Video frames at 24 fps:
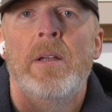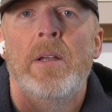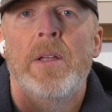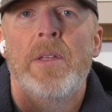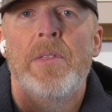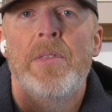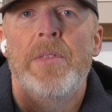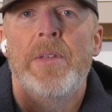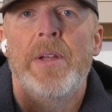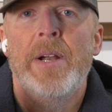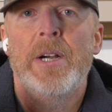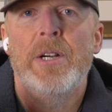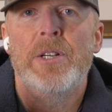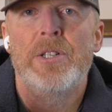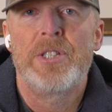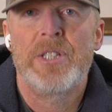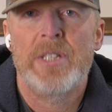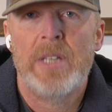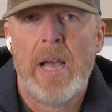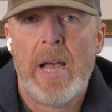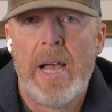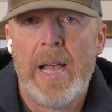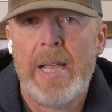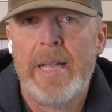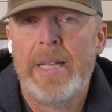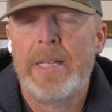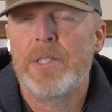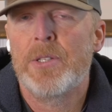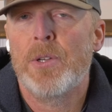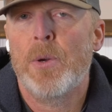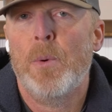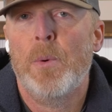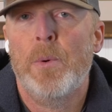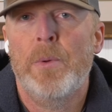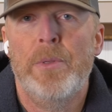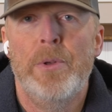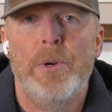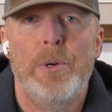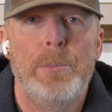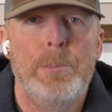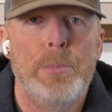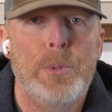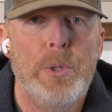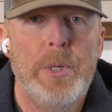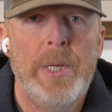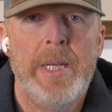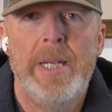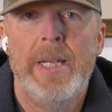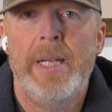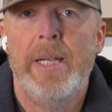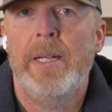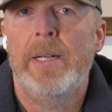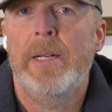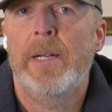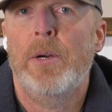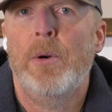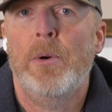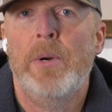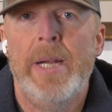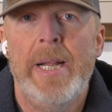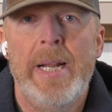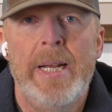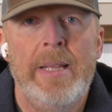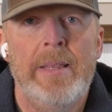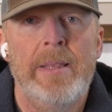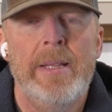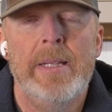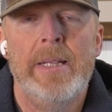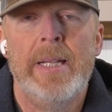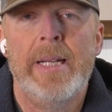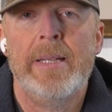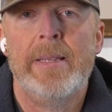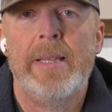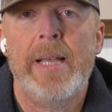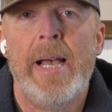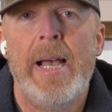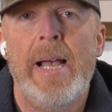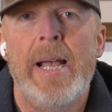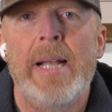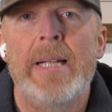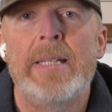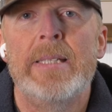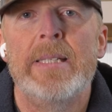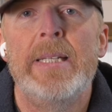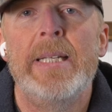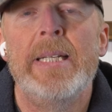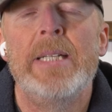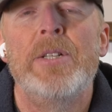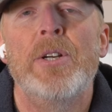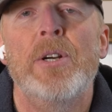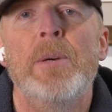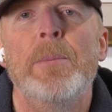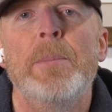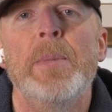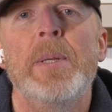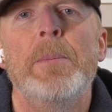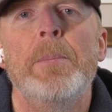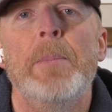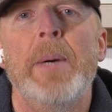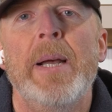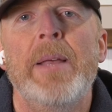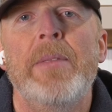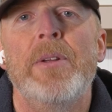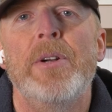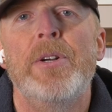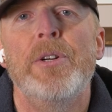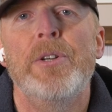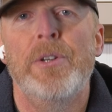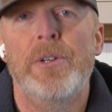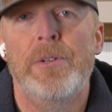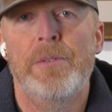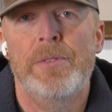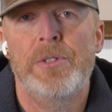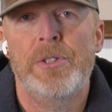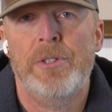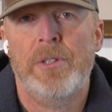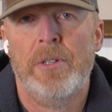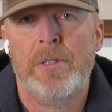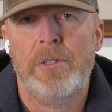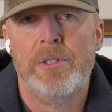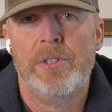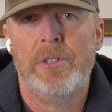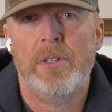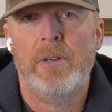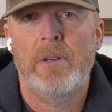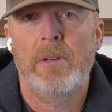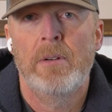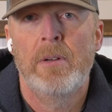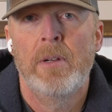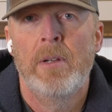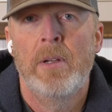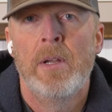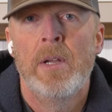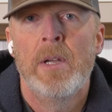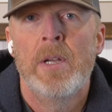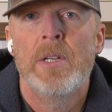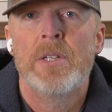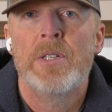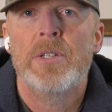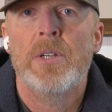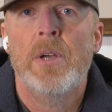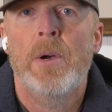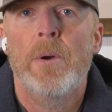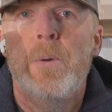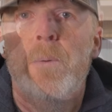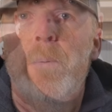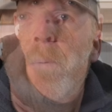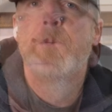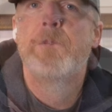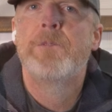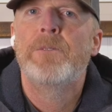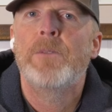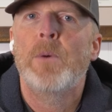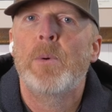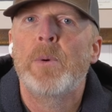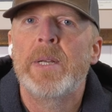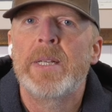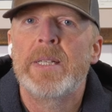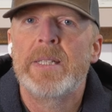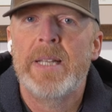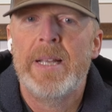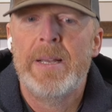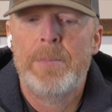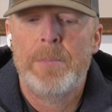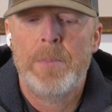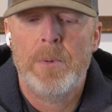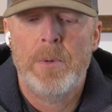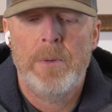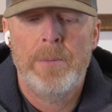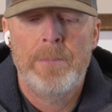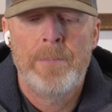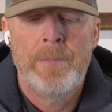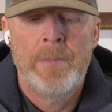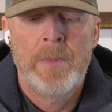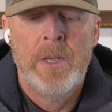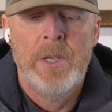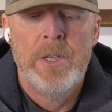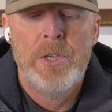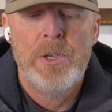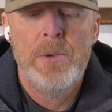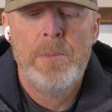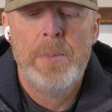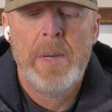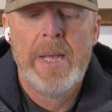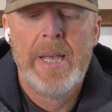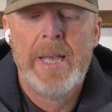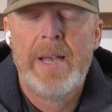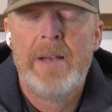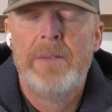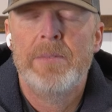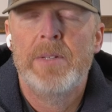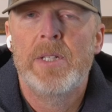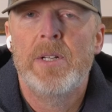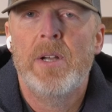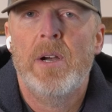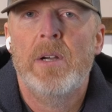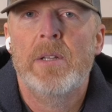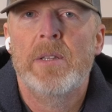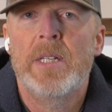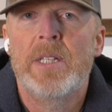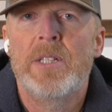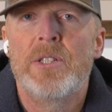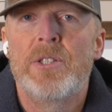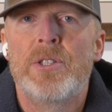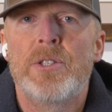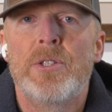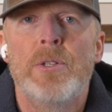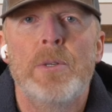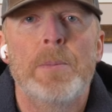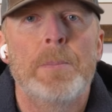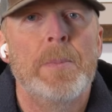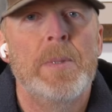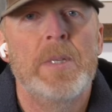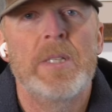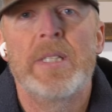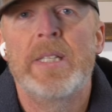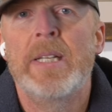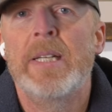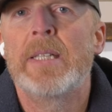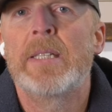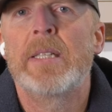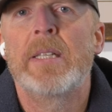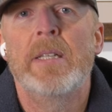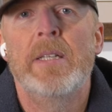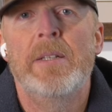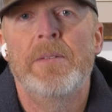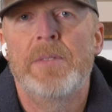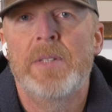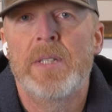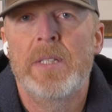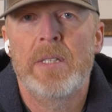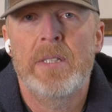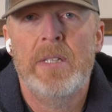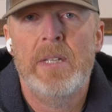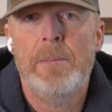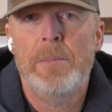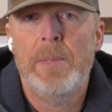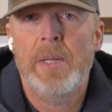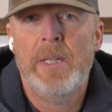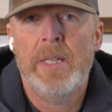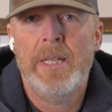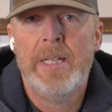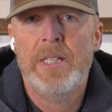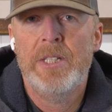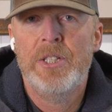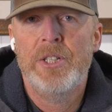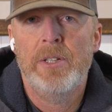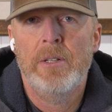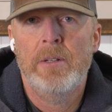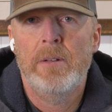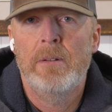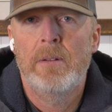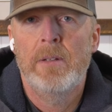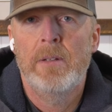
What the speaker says: their size or their breed or anything like that. It's determined by their nerve structure. So, for example, you might have a dog that's super sensitive to stimulation.